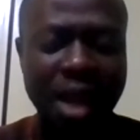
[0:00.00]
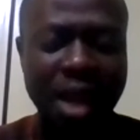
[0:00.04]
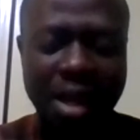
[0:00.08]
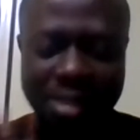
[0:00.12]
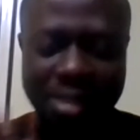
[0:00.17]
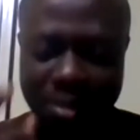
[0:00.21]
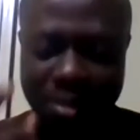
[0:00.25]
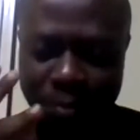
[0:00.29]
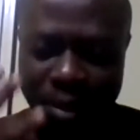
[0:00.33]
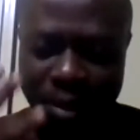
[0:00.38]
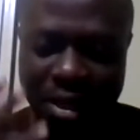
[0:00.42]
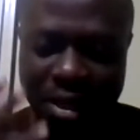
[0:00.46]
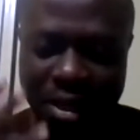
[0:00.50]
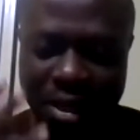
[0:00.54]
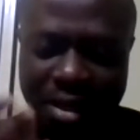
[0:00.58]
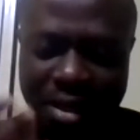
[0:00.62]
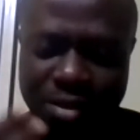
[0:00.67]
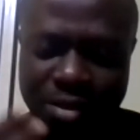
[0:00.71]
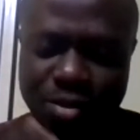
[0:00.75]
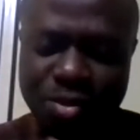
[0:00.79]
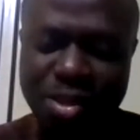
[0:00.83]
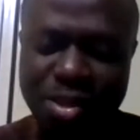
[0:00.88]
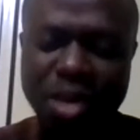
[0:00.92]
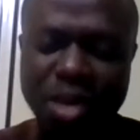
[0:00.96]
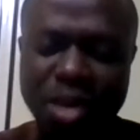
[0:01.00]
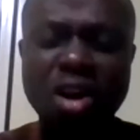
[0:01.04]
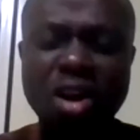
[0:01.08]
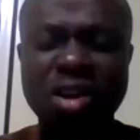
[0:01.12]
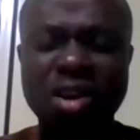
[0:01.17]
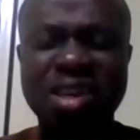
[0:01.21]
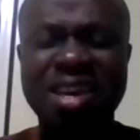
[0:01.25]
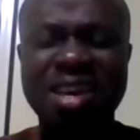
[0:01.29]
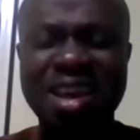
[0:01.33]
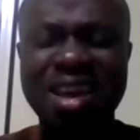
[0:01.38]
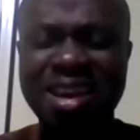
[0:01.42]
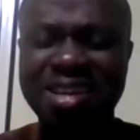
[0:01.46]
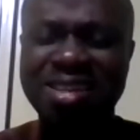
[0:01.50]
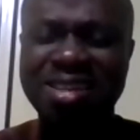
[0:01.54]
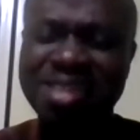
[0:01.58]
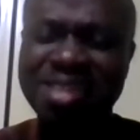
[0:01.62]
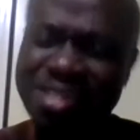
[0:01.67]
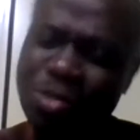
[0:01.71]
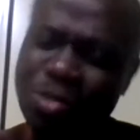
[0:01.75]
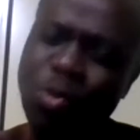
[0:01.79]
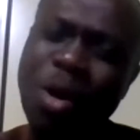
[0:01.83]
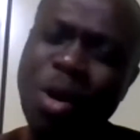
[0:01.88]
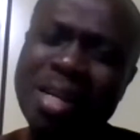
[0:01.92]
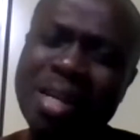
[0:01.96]
And she begins to say, okay,
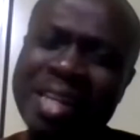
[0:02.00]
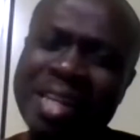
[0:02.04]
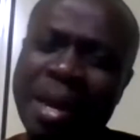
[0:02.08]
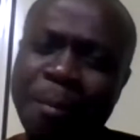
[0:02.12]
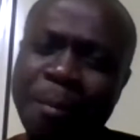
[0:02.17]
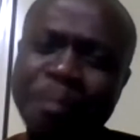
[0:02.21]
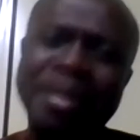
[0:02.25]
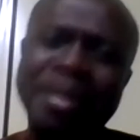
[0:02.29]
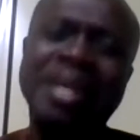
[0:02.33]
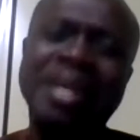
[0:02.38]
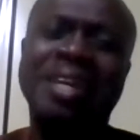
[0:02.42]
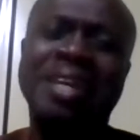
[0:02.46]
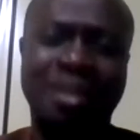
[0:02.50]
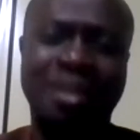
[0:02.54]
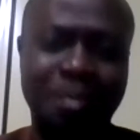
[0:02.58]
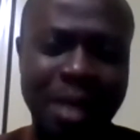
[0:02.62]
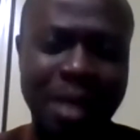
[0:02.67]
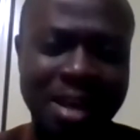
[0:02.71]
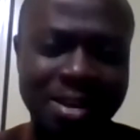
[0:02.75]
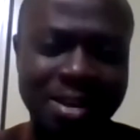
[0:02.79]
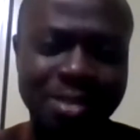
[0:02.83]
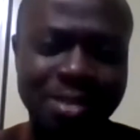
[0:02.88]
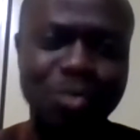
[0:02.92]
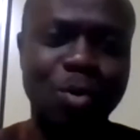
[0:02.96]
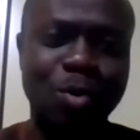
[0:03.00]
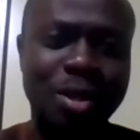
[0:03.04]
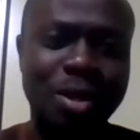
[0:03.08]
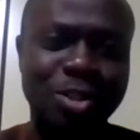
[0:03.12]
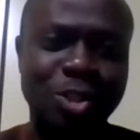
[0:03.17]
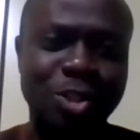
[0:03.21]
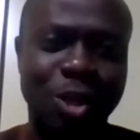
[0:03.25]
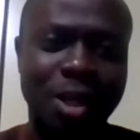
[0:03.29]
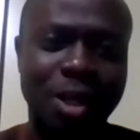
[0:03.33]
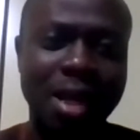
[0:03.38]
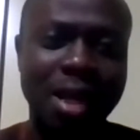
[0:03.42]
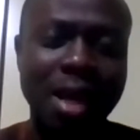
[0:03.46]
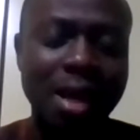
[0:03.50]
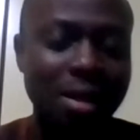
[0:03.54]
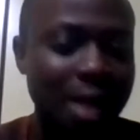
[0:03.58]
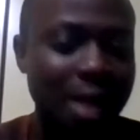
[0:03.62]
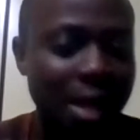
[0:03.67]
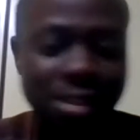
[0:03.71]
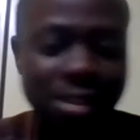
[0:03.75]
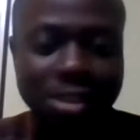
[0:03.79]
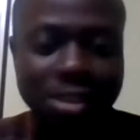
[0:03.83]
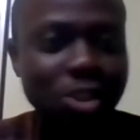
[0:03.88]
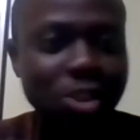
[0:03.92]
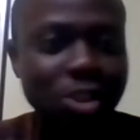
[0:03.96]
this is what they mean by this question.
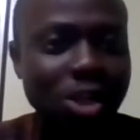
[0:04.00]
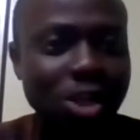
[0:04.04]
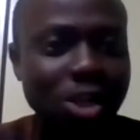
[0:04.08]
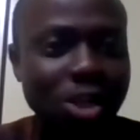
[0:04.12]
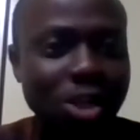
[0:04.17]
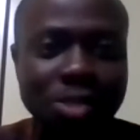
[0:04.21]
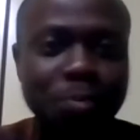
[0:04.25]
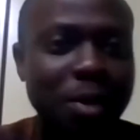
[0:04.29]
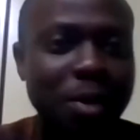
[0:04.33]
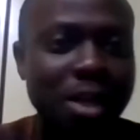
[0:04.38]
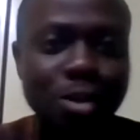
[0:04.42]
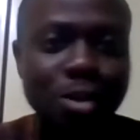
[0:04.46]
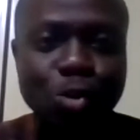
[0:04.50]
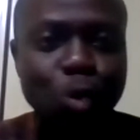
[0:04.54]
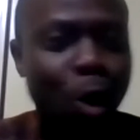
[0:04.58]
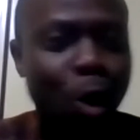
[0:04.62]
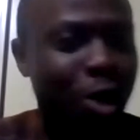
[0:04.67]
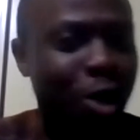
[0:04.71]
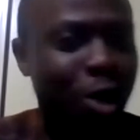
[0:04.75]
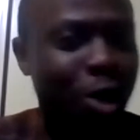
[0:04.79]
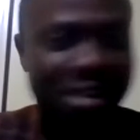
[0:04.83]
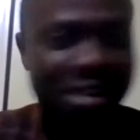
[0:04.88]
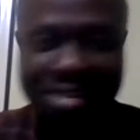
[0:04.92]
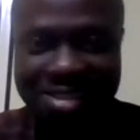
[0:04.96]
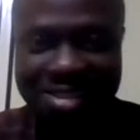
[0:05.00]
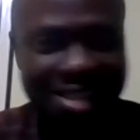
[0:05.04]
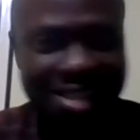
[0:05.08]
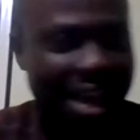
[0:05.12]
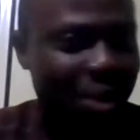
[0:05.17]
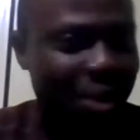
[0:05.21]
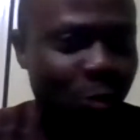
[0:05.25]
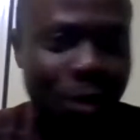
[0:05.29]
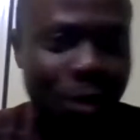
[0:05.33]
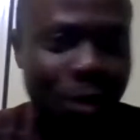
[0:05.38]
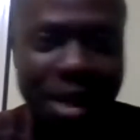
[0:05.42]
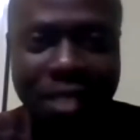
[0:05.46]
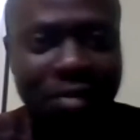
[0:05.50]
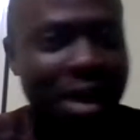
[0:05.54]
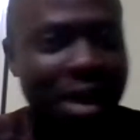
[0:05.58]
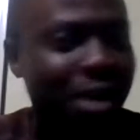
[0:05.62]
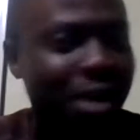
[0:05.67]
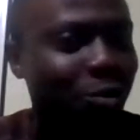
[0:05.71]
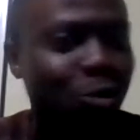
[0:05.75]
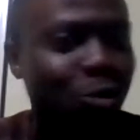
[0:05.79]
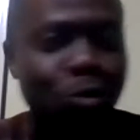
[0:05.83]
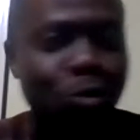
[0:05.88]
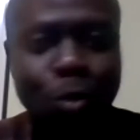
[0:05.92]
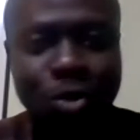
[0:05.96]
And she just begins to understand
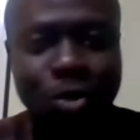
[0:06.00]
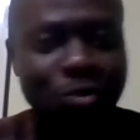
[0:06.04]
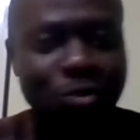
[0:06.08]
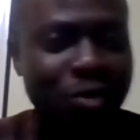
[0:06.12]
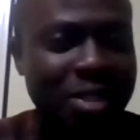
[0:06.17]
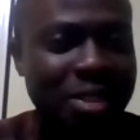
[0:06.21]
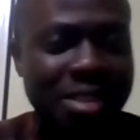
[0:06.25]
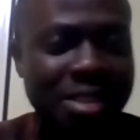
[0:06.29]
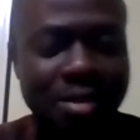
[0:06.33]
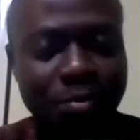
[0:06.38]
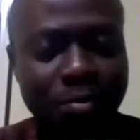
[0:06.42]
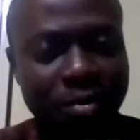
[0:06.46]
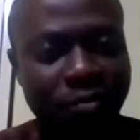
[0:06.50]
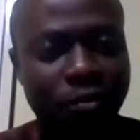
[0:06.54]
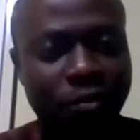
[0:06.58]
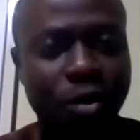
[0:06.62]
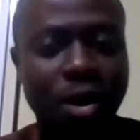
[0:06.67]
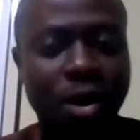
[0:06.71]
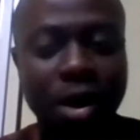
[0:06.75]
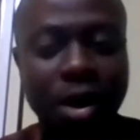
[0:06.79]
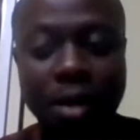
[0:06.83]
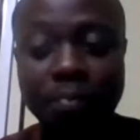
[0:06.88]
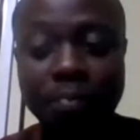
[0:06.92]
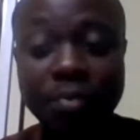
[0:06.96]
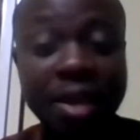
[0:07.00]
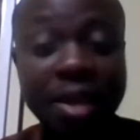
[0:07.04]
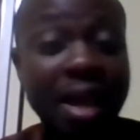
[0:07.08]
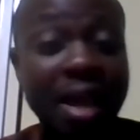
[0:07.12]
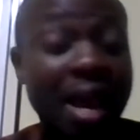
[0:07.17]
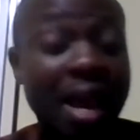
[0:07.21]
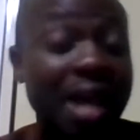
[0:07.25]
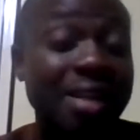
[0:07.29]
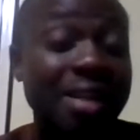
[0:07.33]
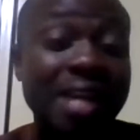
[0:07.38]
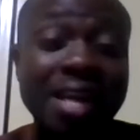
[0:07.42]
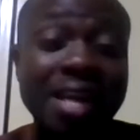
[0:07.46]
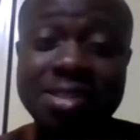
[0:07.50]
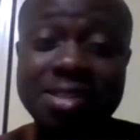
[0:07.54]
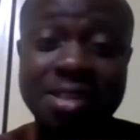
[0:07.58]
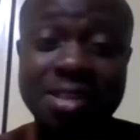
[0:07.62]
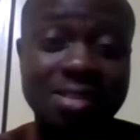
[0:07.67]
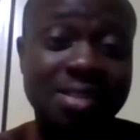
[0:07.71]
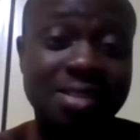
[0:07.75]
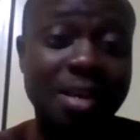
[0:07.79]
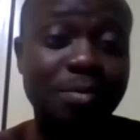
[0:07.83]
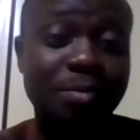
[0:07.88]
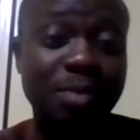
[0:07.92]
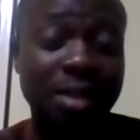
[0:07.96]
whatever was written before her. And that's the
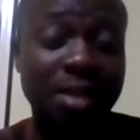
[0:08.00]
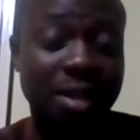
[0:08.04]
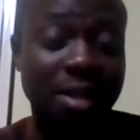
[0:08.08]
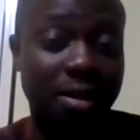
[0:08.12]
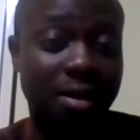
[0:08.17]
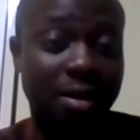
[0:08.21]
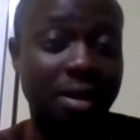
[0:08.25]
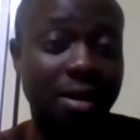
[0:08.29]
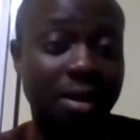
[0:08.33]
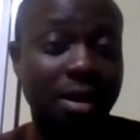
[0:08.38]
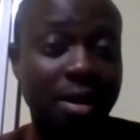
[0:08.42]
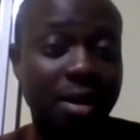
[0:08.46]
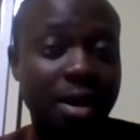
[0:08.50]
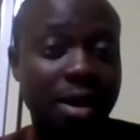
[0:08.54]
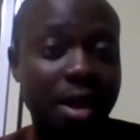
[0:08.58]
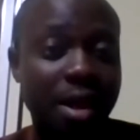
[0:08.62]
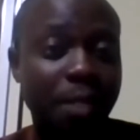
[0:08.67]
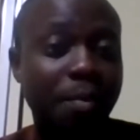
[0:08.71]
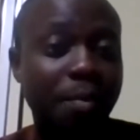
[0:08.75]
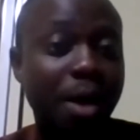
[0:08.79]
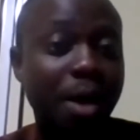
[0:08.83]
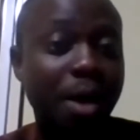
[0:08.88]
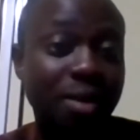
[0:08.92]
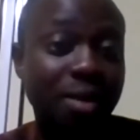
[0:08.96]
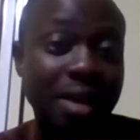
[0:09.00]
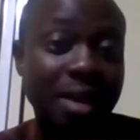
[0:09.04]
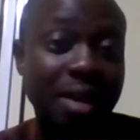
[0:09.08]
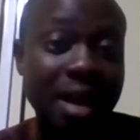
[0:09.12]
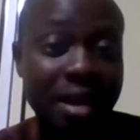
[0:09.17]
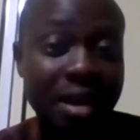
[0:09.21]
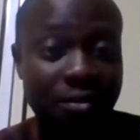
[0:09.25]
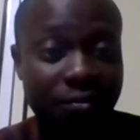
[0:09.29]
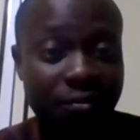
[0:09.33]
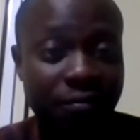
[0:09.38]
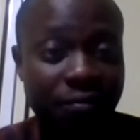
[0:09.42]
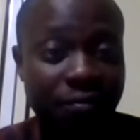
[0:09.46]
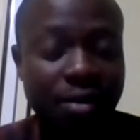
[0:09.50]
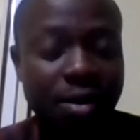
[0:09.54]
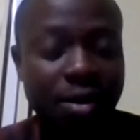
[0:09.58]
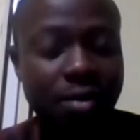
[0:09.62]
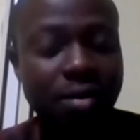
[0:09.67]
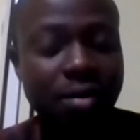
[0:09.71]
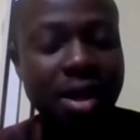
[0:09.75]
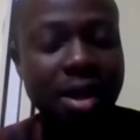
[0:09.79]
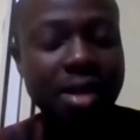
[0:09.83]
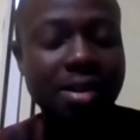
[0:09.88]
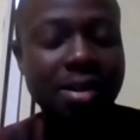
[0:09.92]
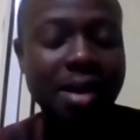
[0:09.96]
same thing about life,
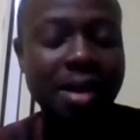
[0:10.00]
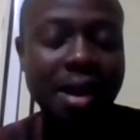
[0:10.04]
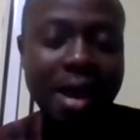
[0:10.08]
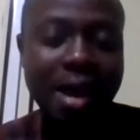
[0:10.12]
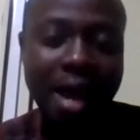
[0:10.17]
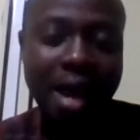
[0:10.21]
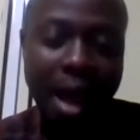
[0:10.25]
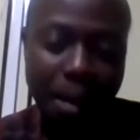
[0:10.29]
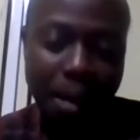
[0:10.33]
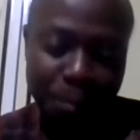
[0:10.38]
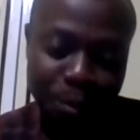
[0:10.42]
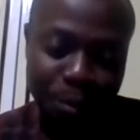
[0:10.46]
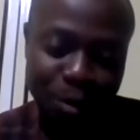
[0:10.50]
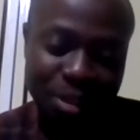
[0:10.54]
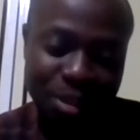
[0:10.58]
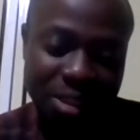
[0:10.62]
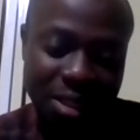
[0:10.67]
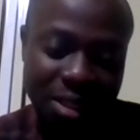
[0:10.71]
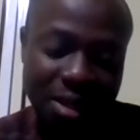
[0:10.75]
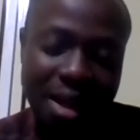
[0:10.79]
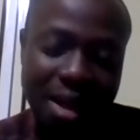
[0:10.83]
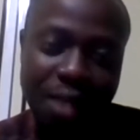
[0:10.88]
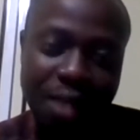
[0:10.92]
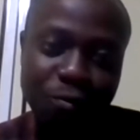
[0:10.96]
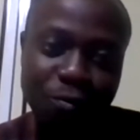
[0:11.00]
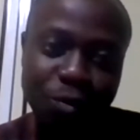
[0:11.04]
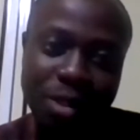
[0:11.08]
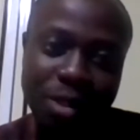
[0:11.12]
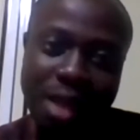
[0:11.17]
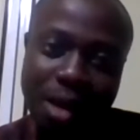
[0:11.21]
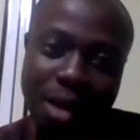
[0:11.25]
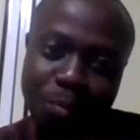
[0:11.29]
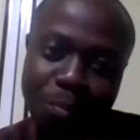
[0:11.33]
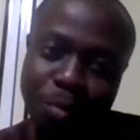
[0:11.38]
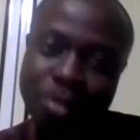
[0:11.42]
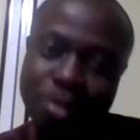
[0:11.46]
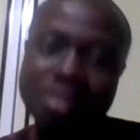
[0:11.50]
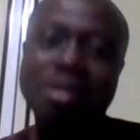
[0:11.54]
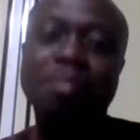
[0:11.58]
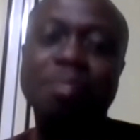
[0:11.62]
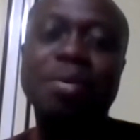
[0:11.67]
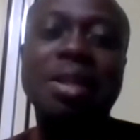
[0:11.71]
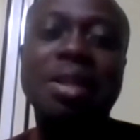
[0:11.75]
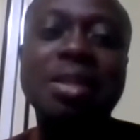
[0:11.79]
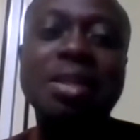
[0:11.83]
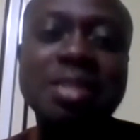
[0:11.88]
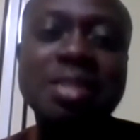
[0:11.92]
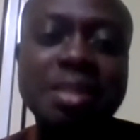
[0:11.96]
right? Approaching life with that
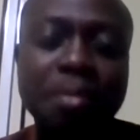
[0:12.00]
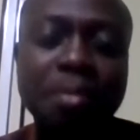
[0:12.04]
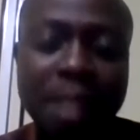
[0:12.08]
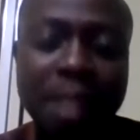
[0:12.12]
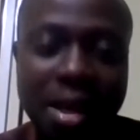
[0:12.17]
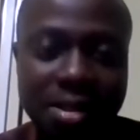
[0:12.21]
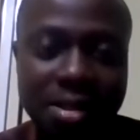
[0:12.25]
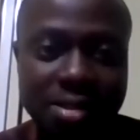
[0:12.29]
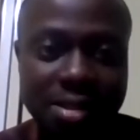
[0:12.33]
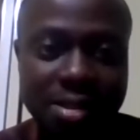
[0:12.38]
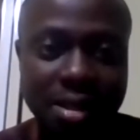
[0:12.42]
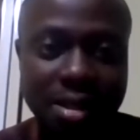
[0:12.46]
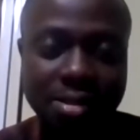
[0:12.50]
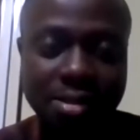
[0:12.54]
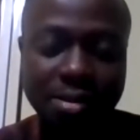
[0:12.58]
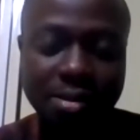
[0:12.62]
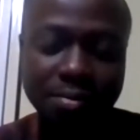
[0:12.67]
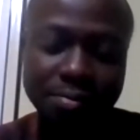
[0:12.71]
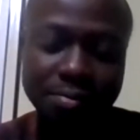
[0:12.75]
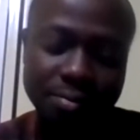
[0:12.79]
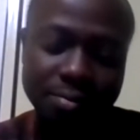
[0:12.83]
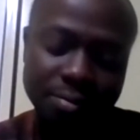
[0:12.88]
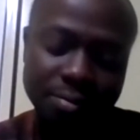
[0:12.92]
possibility mindset.